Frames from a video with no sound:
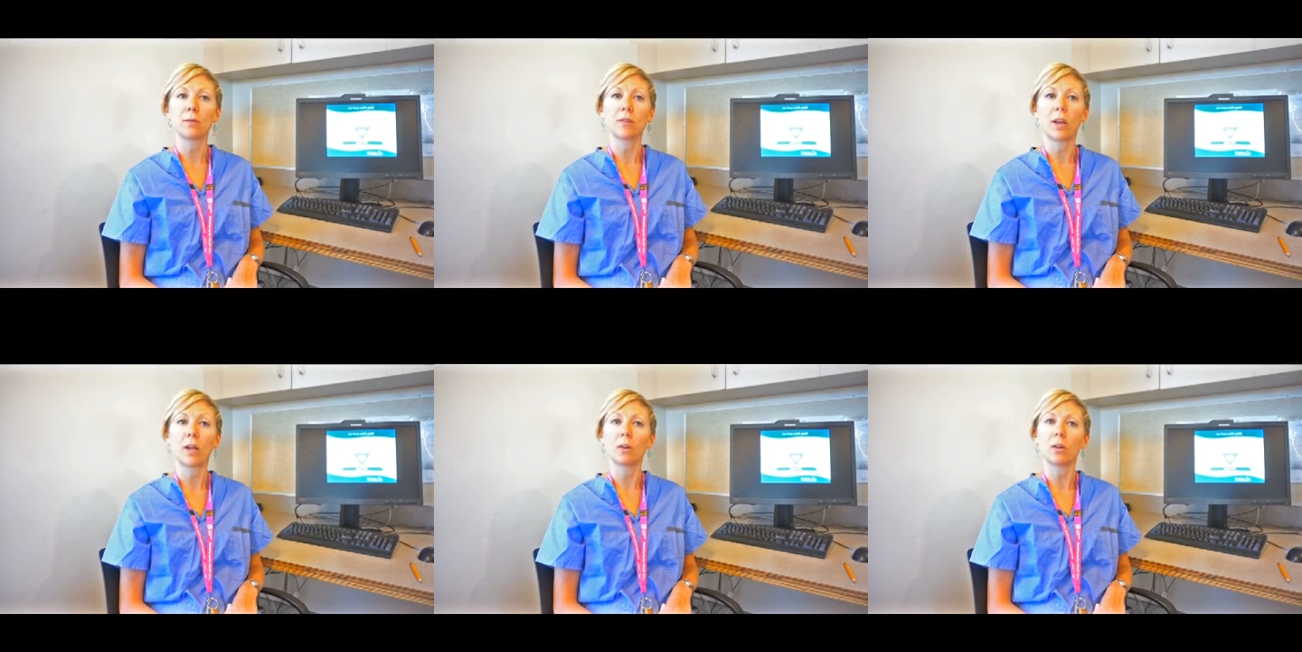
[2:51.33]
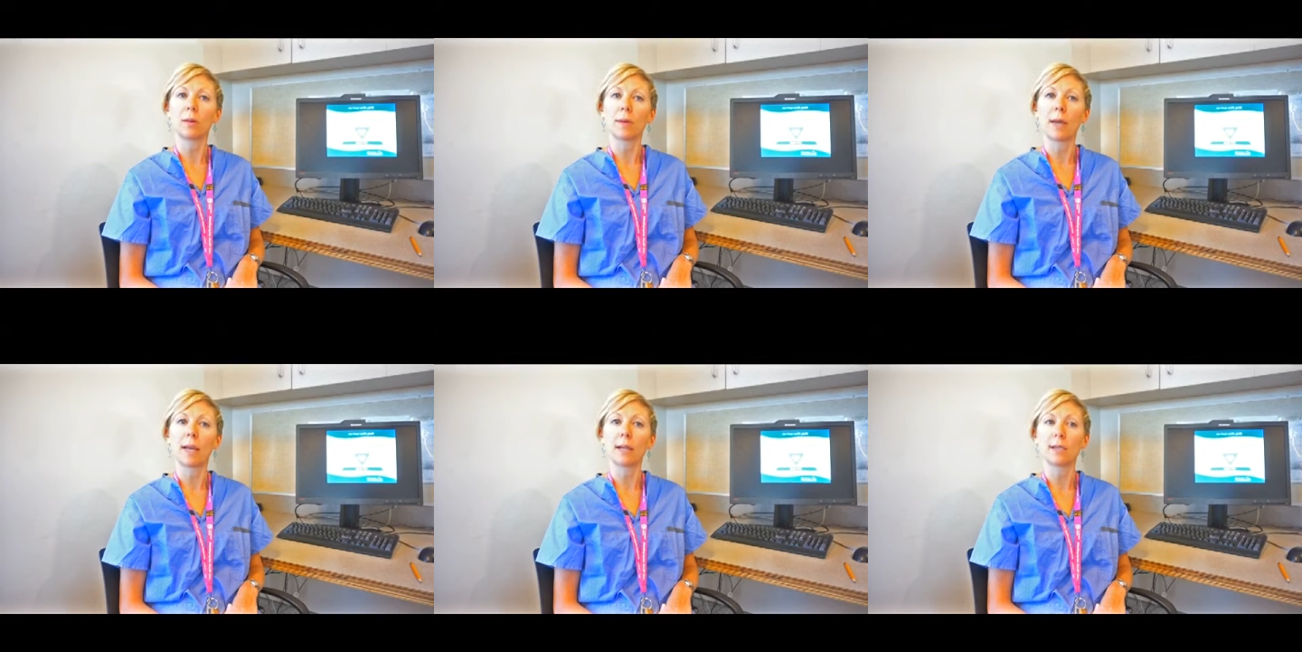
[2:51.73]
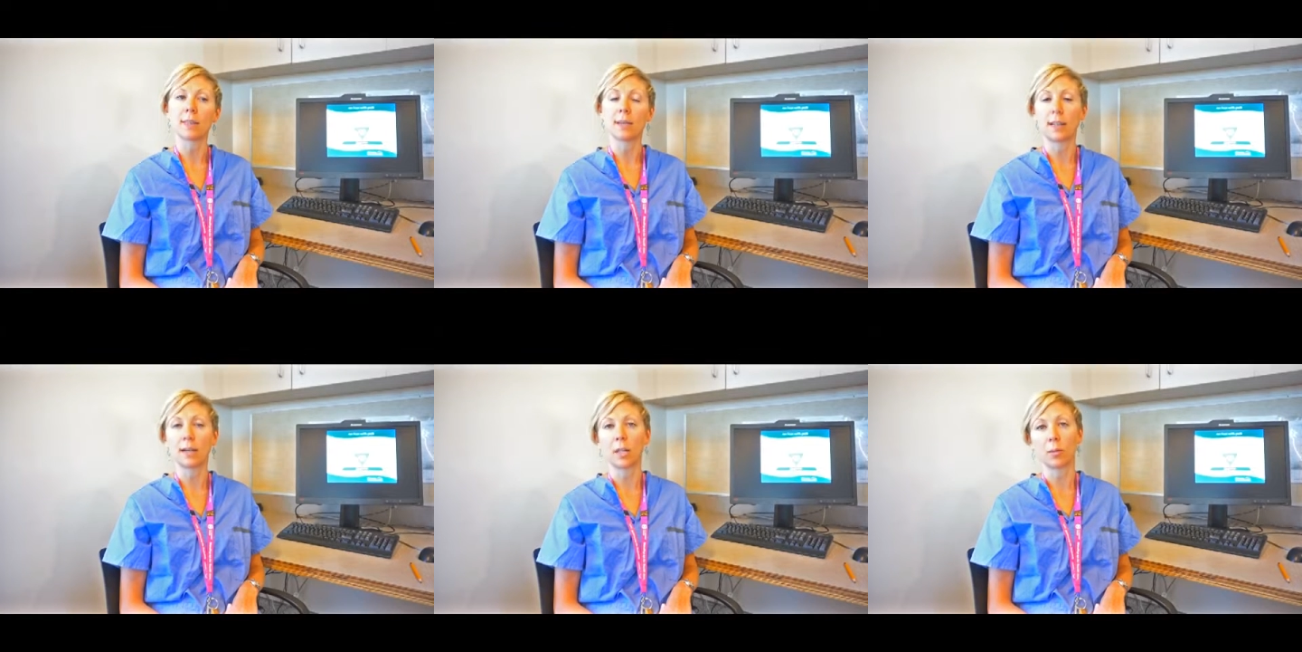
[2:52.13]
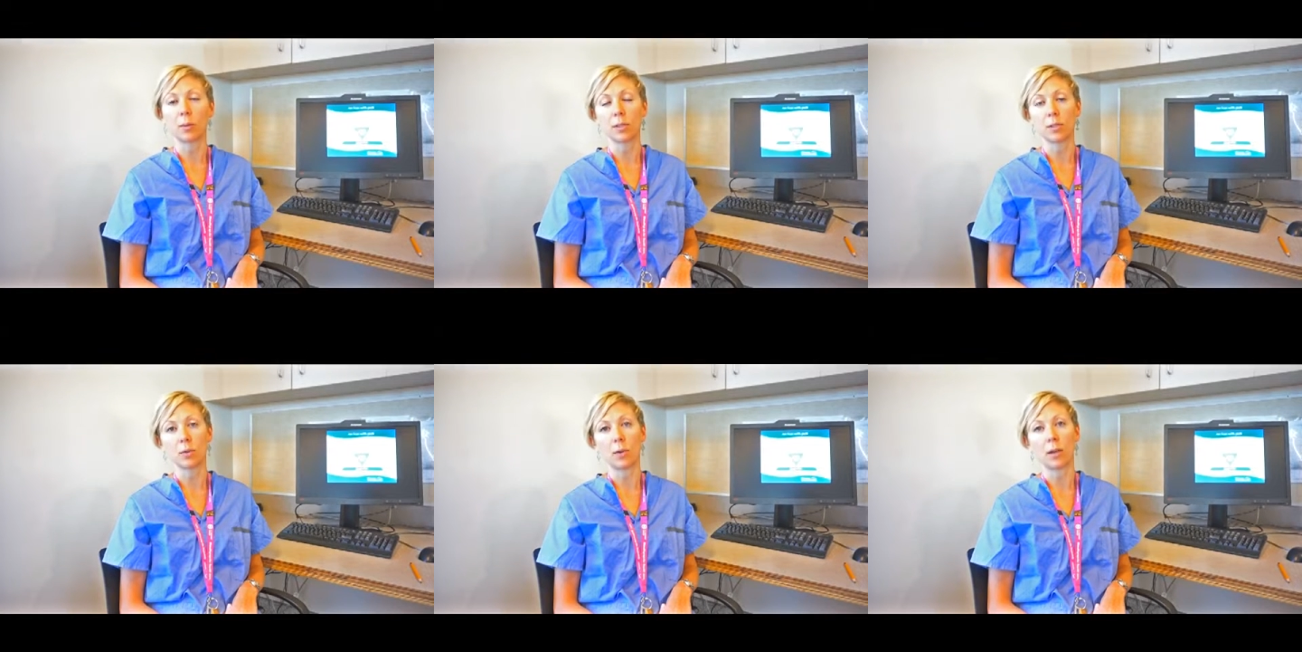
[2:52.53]
follow commands and hear
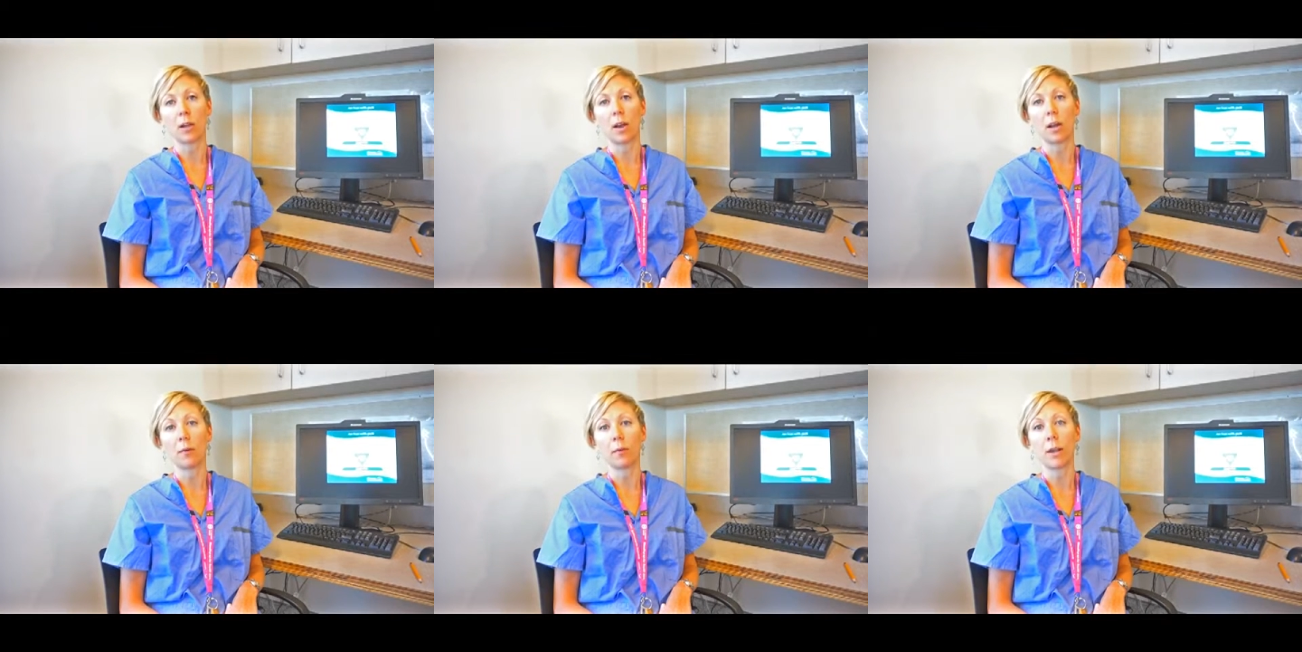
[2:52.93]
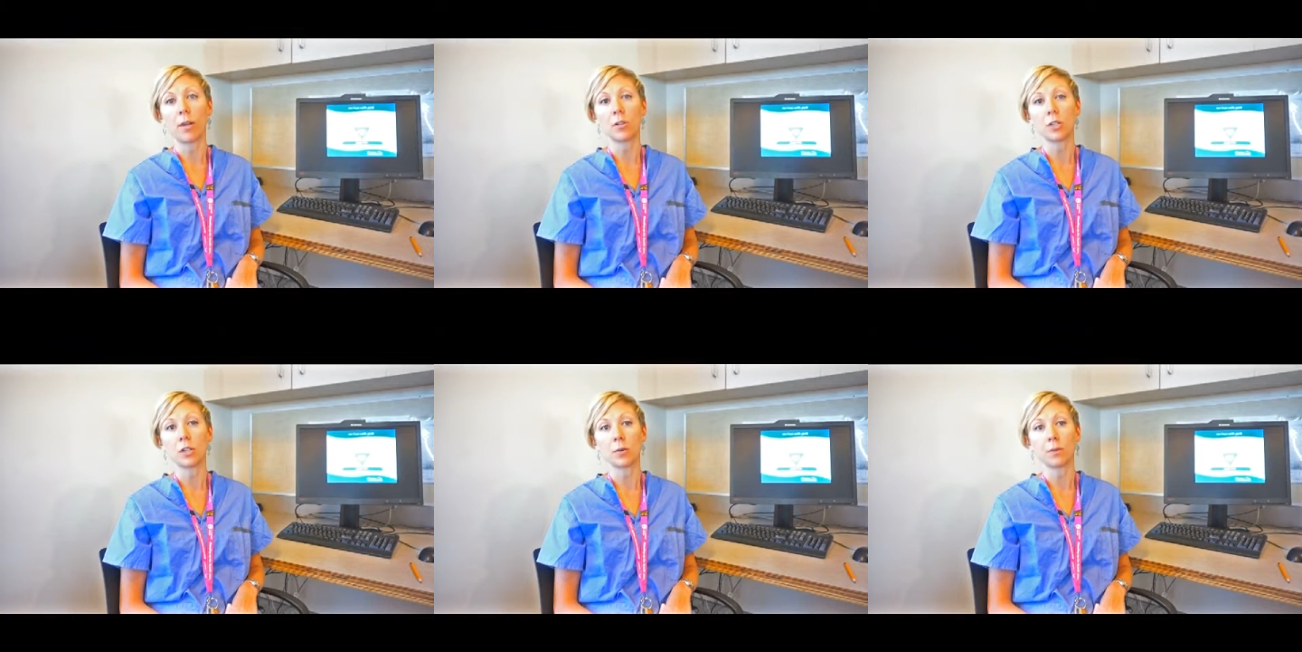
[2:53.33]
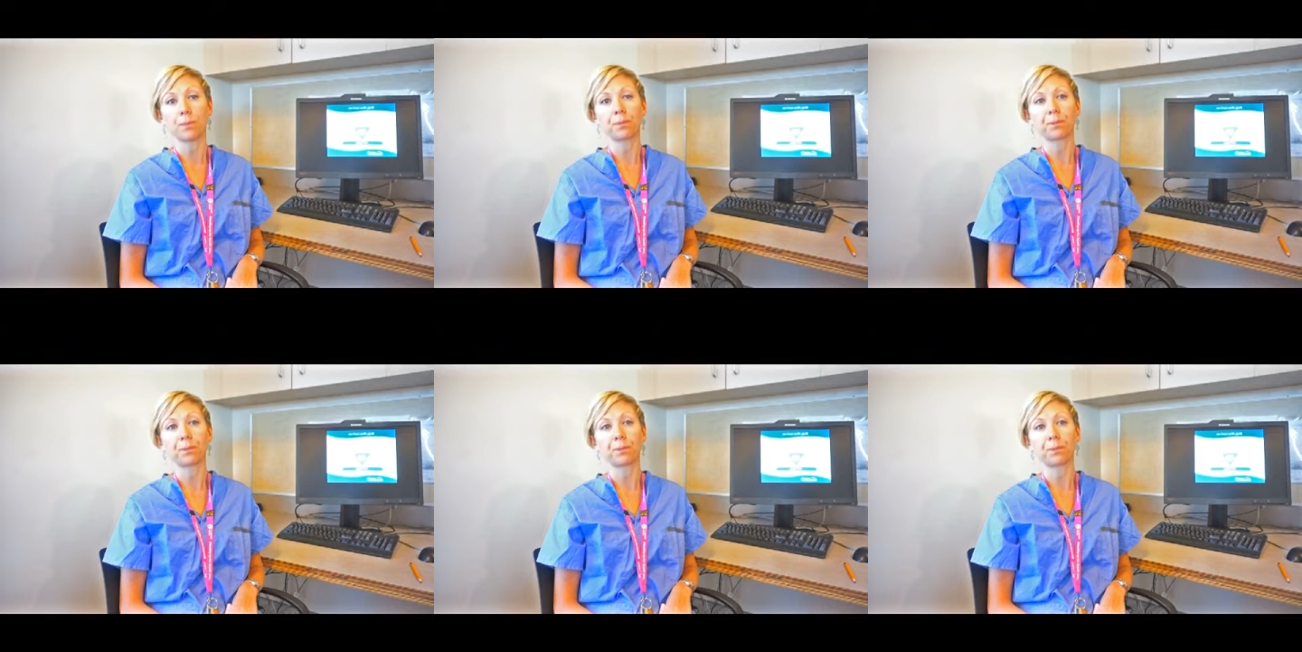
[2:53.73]
what's going on around you.